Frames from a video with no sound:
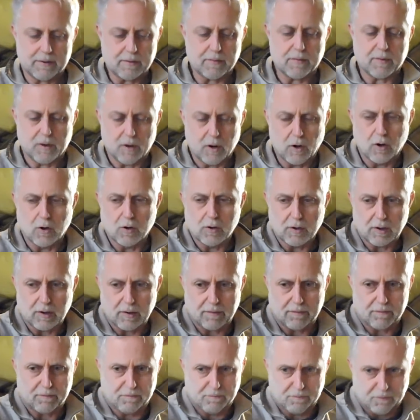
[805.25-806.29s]
You know, the longer the
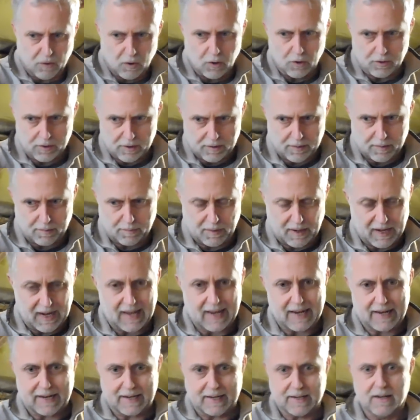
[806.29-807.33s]
foot of the
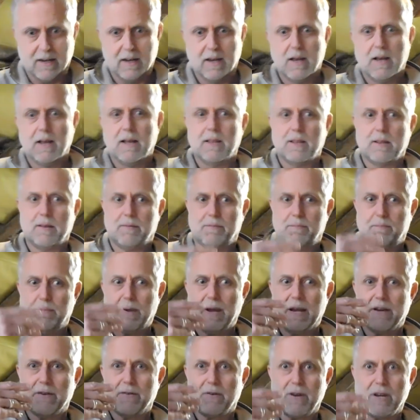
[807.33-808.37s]
plane, the
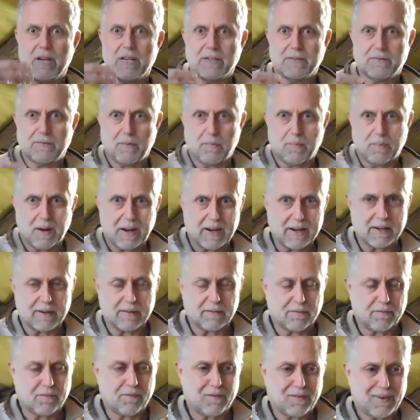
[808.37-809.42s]
better it is for planing
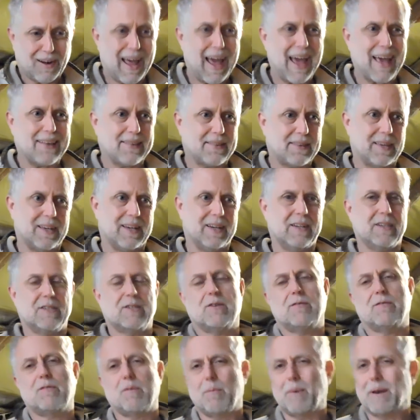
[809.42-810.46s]
flat things.
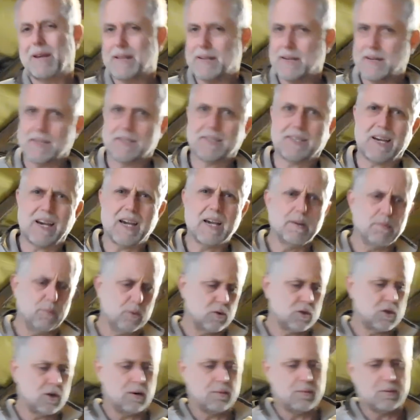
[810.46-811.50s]
So if you're making a
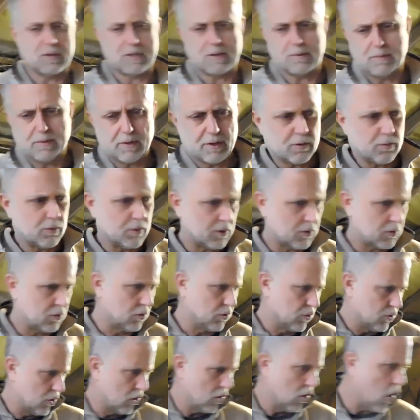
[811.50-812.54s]
tabletop or something, you want a
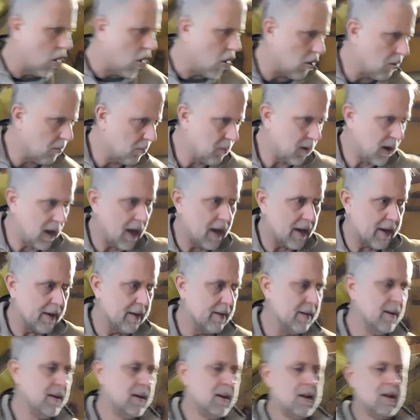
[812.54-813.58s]
good long plane.